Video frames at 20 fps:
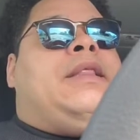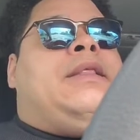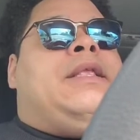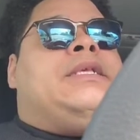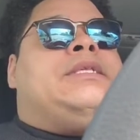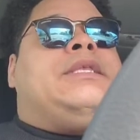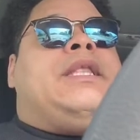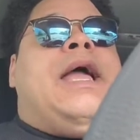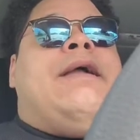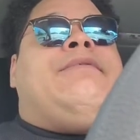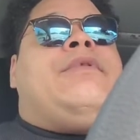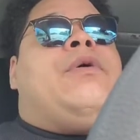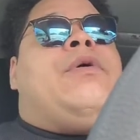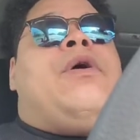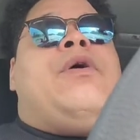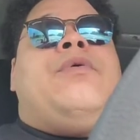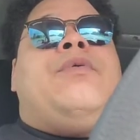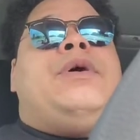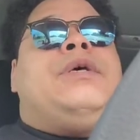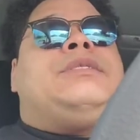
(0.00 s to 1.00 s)
this life don't
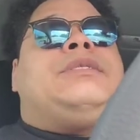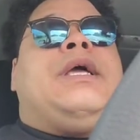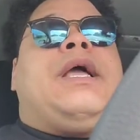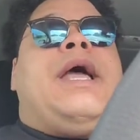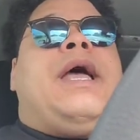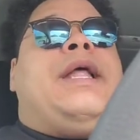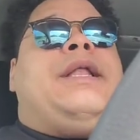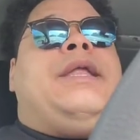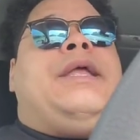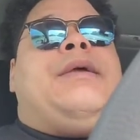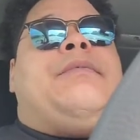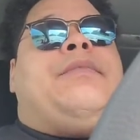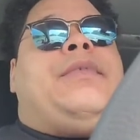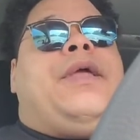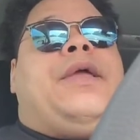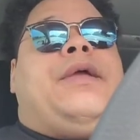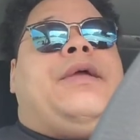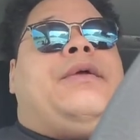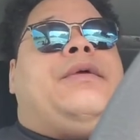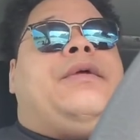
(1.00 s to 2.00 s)
owe us a goddamn
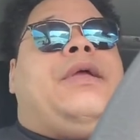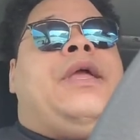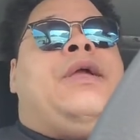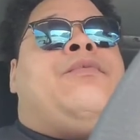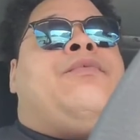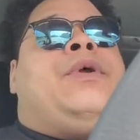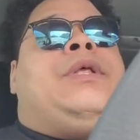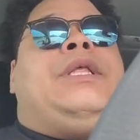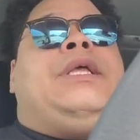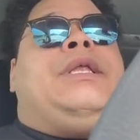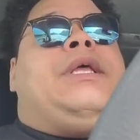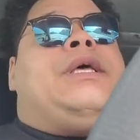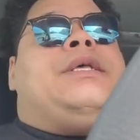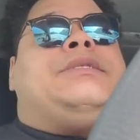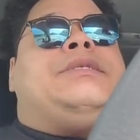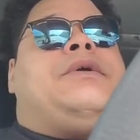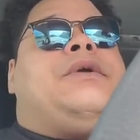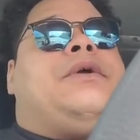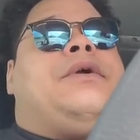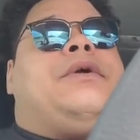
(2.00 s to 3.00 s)
thing. It really
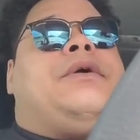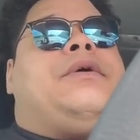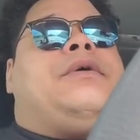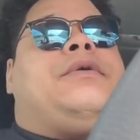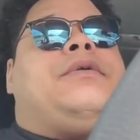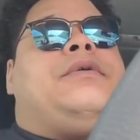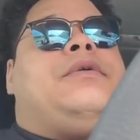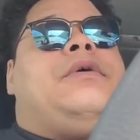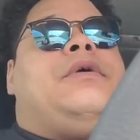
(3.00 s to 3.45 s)
doesn't, girl.